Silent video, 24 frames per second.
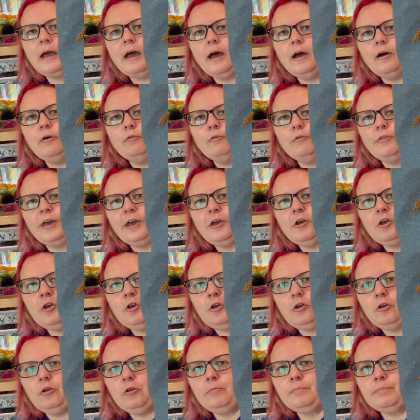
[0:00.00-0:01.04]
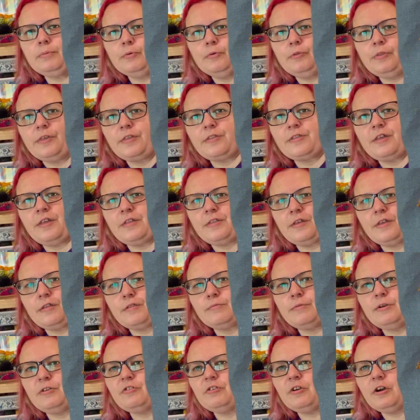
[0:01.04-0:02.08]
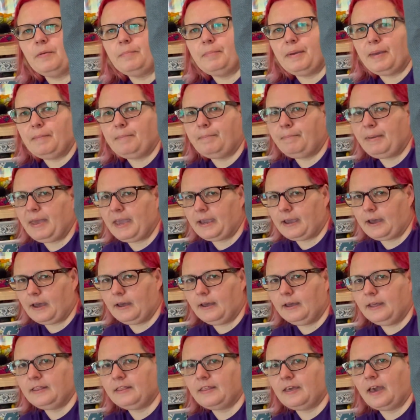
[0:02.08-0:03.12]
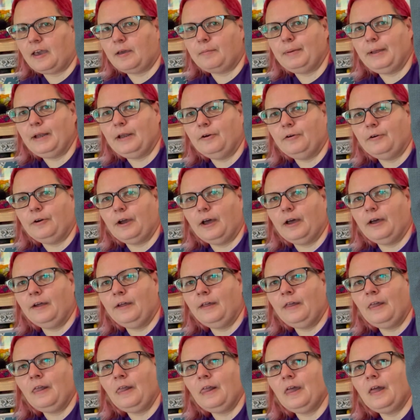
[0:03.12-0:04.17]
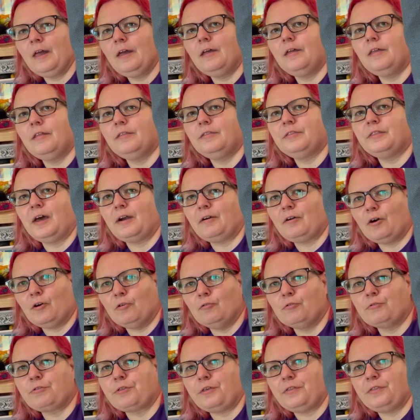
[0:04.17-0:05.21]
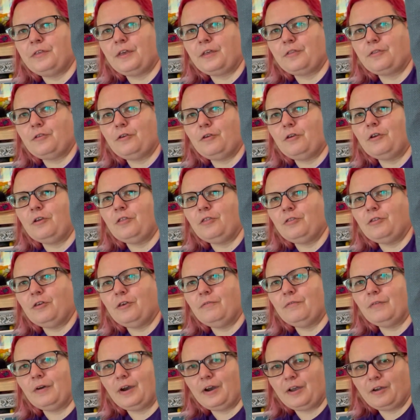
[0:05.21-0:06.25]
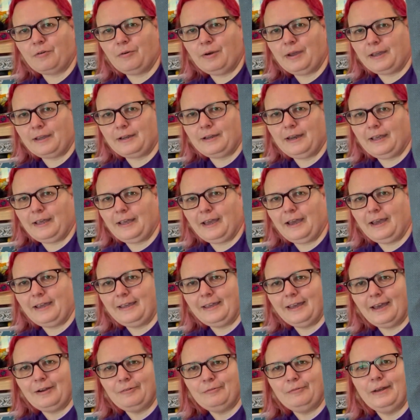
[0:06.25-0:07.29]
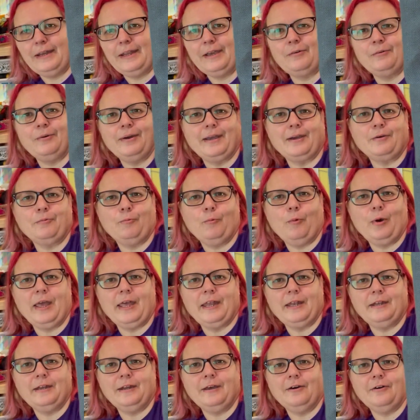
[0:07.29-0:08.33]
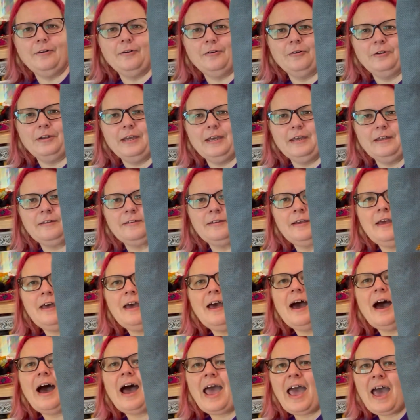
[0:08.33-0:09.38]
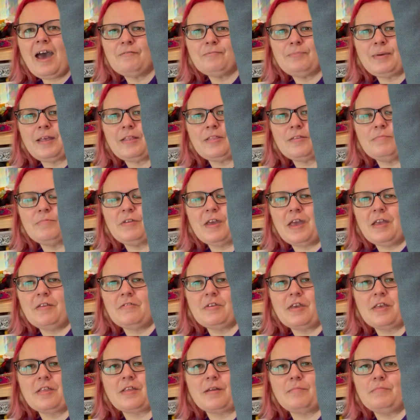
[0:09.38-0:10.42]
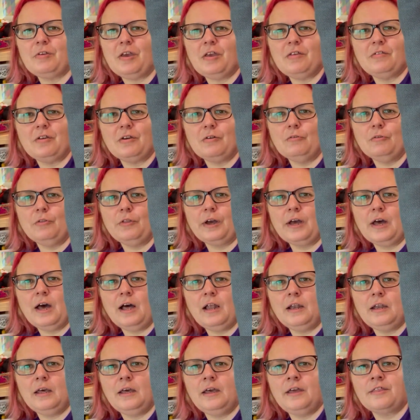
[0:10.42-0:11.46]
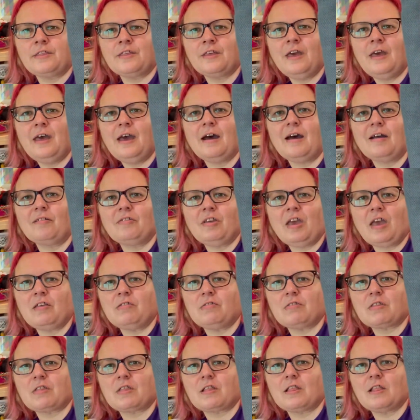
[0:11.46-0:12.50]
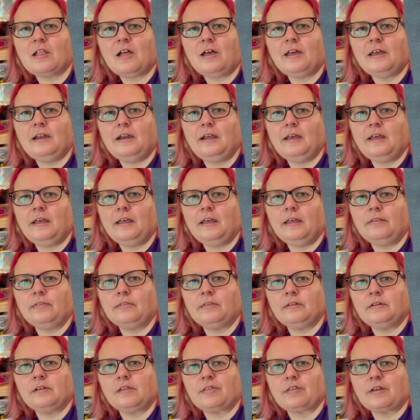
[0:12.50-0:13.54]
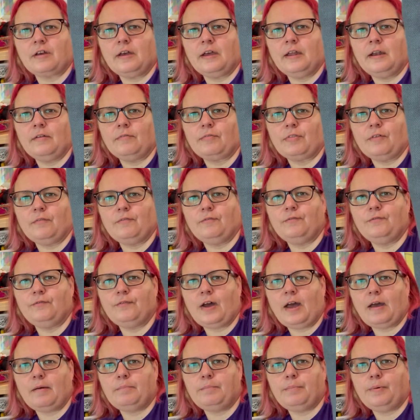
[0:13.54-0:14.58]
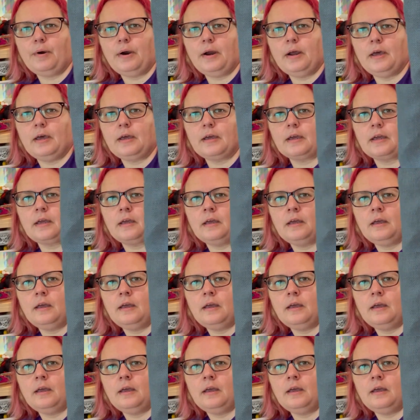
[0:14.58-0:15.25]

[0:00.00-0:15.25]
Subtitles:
or the hoop or the scissors, which are a bit bigger and take a bit longer, there are also things you can do very quickly and get a really quick win on it. I have made some changes. I'm changing all the colours. I've changed slightly the design of the fabric,